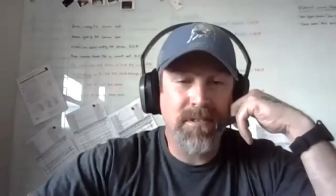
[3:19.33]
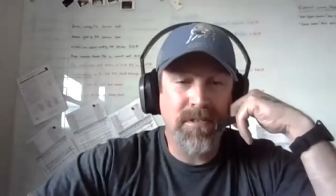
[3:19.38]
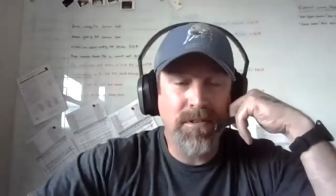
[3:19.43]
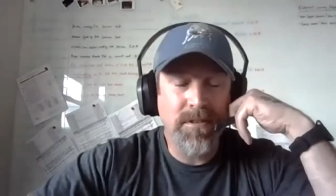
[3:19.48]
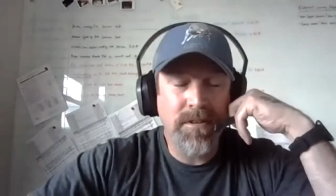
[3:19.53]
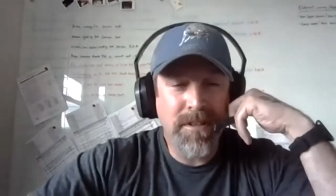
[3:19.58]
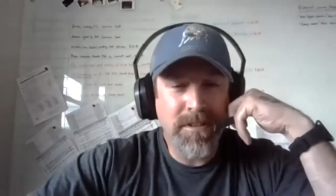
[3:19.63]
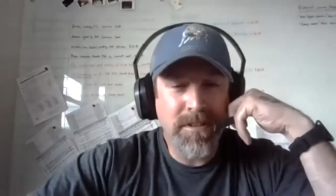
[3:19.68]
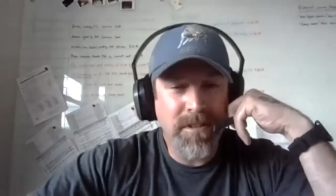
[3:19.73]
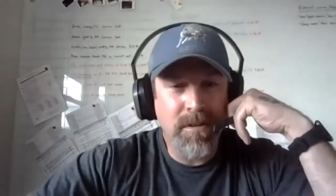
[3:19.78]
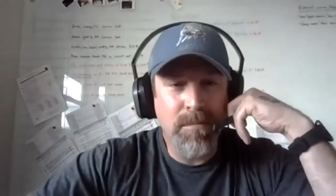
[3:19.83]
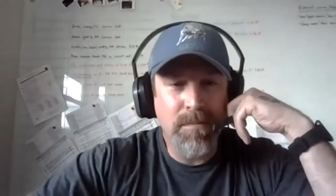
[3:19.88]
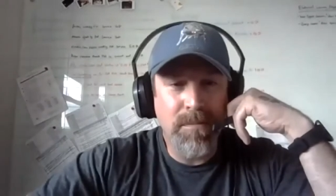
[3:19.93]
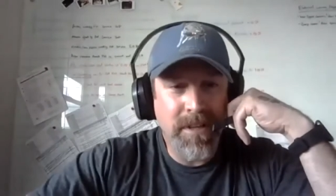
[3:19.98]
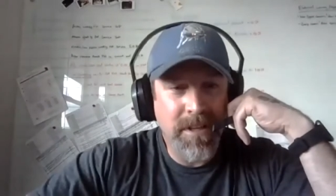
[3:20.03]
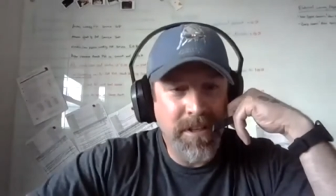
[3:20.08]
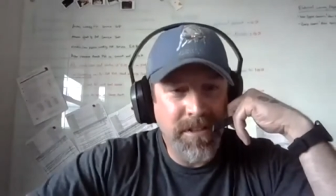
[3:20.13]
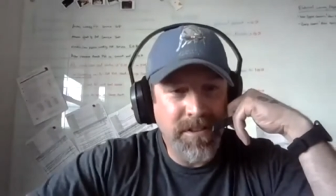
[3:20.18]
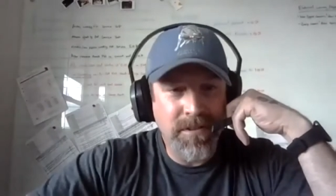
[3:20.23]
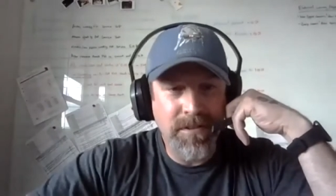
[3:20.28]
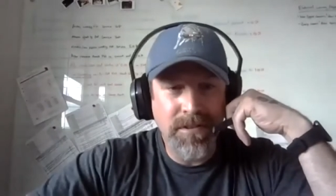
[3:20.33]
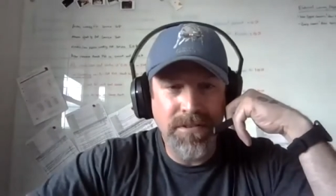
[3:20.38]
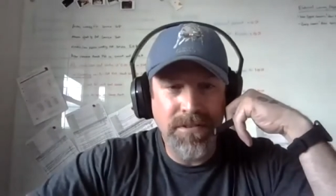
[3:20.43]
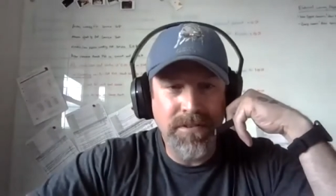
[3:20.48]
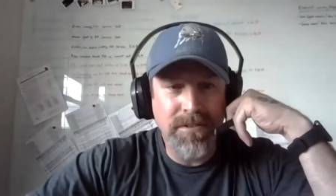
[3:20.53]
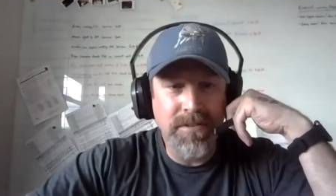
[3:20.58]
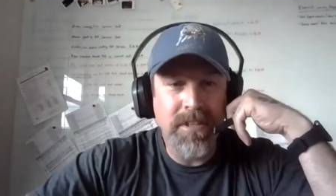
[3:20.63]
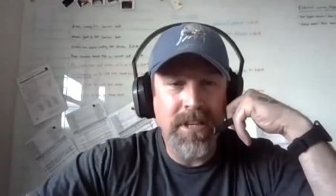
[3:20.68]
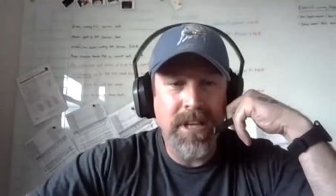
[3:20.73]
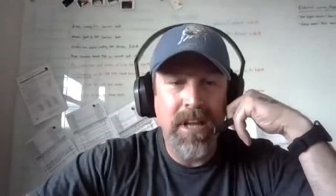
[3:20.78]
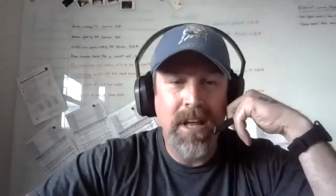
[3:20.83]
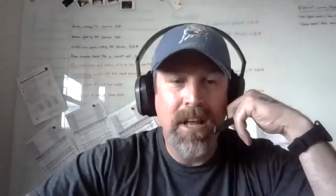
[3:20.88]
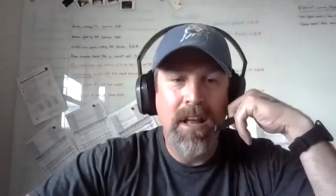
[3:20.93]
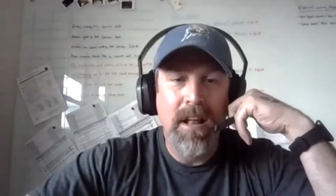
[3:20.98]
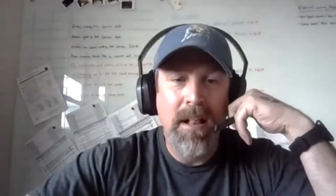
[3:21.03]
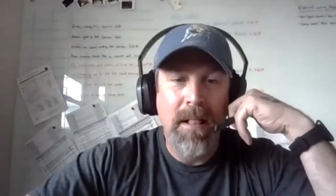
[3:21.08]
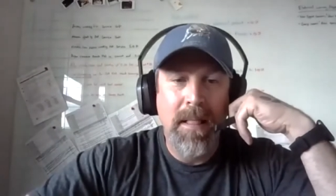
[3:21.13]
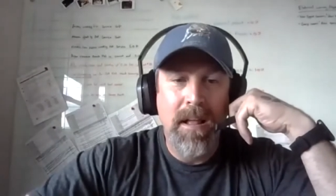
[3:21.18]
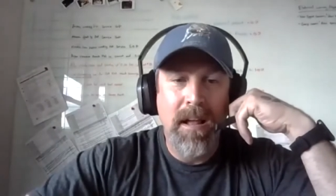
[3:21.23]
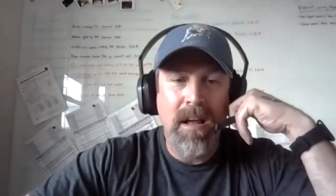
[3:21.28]
traditional medicinals,
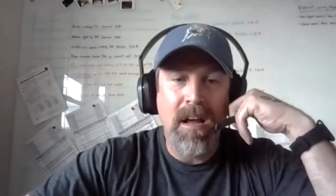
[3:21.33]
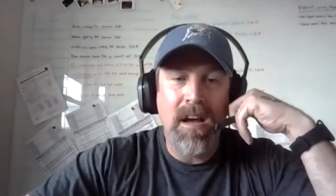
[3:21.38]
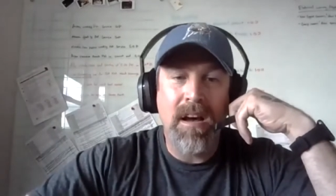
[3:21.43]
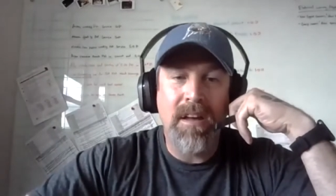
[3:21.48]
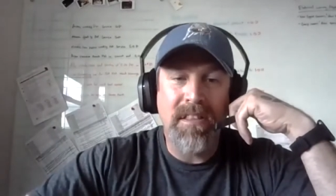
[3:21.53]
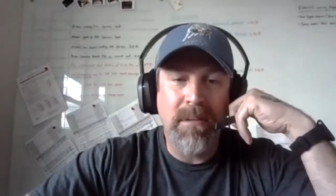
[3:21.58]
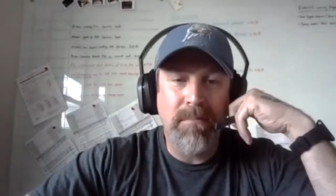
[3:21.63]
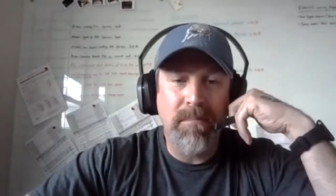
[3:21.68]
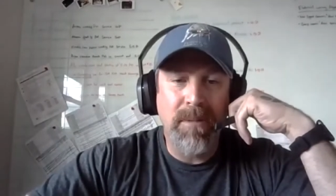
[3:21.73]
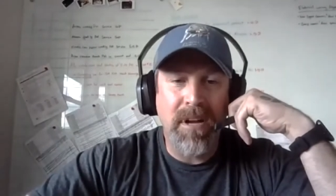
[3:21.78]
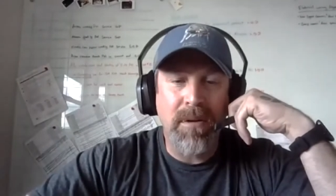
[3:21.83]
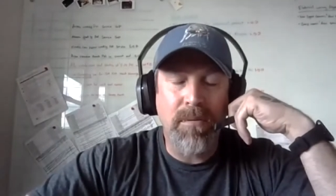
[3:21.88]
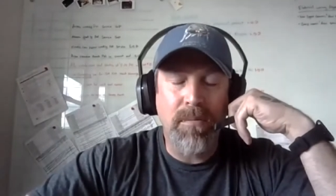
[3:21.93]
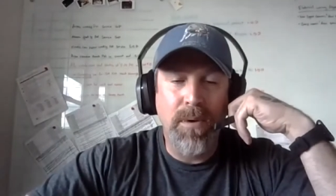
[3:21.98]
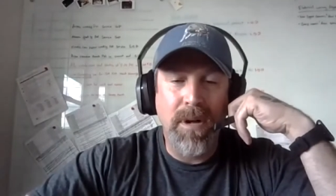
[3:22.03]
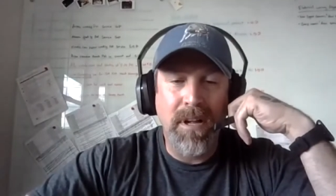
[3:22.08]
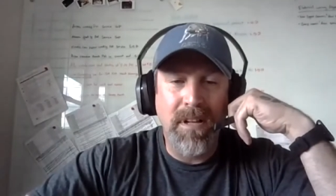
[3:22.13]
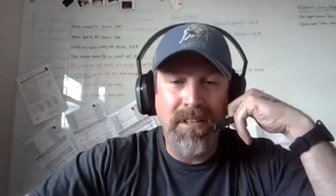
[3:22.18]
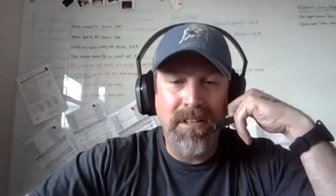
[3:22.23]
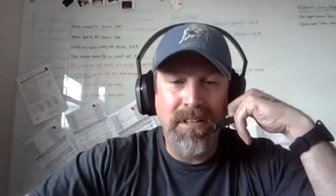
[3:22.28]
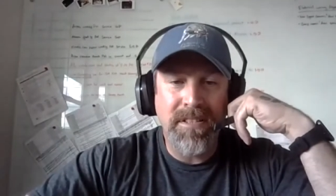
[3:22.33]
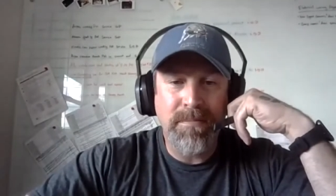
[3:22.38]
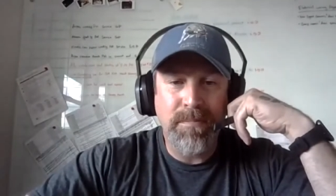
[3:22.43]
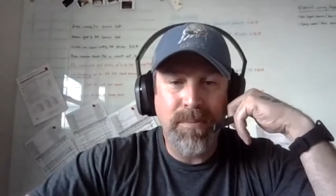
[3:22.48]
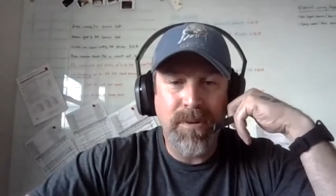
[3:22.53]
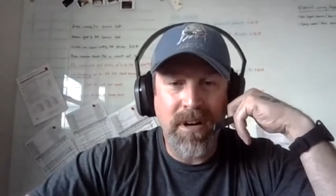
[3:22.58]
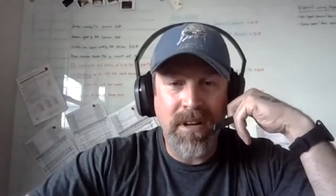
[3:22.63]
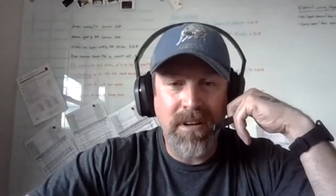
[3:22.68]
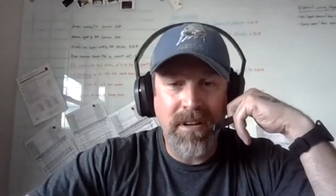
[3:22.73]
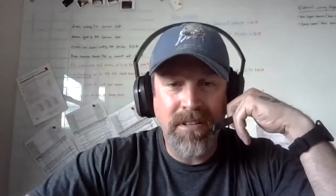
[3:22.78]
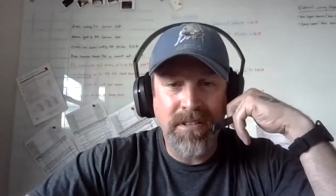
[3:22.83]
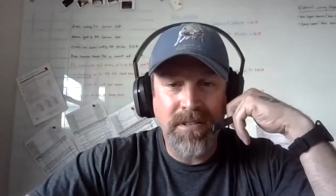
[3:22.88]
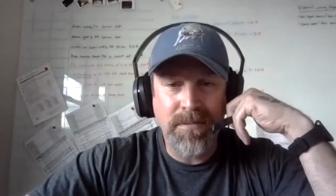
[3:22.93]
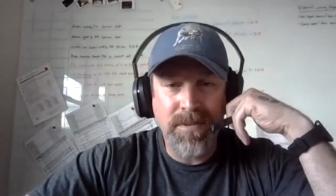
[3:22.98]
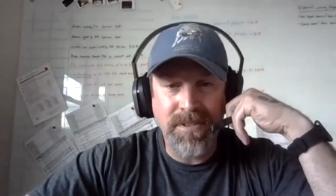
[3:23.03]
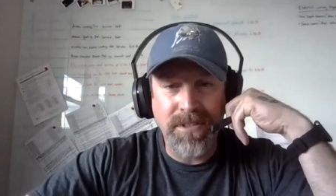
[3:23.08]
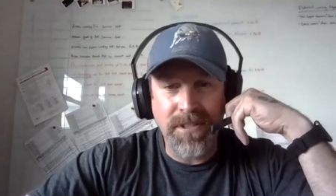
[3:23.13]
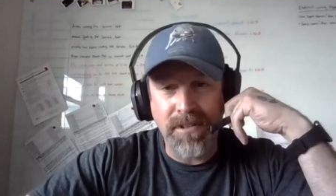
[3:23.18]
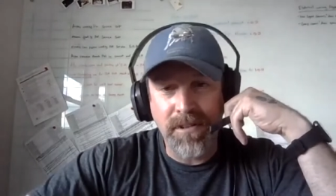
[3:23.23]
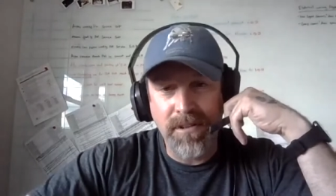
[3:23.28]
uh, they make wellness products,
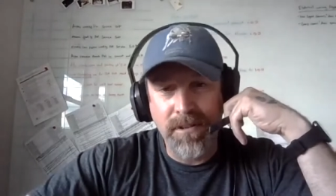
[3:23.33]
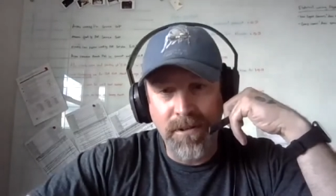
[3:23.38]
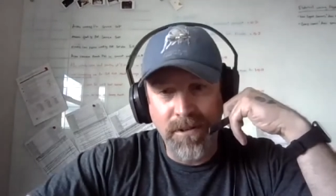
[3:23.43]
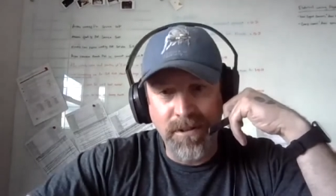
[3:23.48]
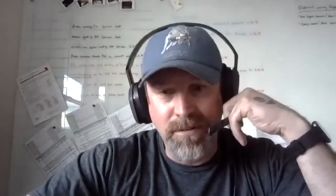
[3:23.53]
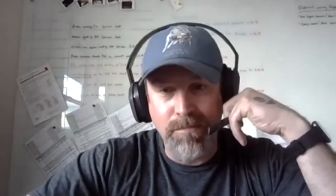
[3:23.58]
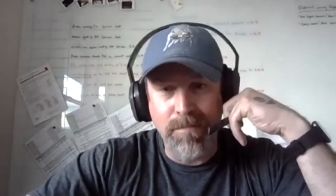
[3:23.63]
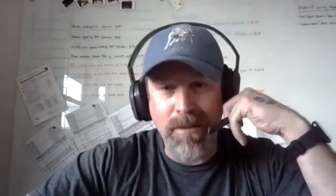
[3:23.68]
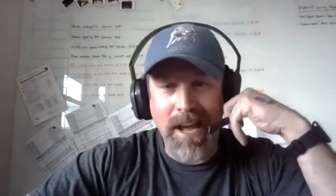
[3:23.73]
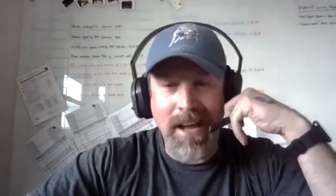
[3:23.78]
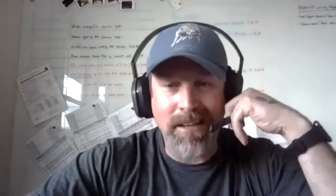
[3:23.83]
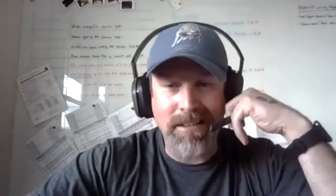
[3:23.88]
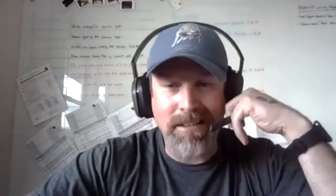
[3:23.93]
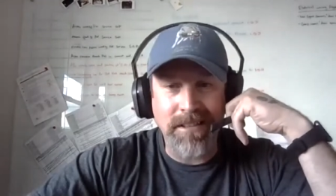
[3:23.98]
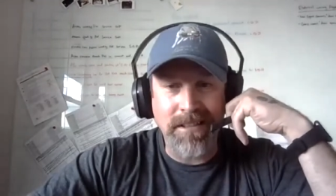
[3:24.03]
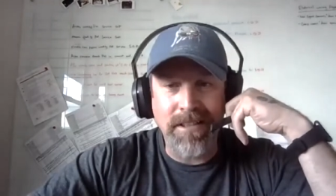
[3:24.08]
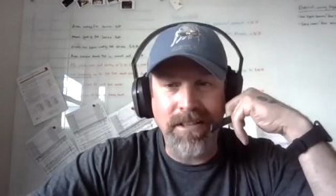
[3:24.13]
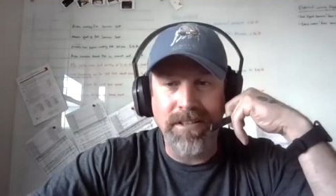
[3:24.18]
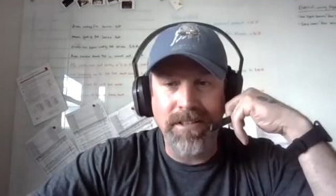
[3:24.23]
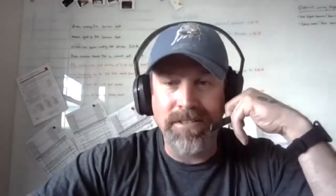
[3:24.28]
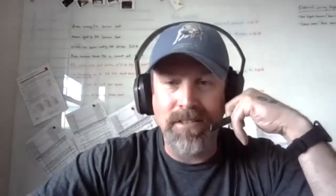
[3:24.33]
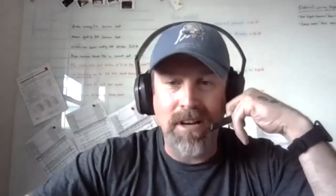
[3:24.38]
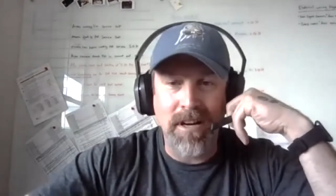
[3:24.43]
which includes bag teas,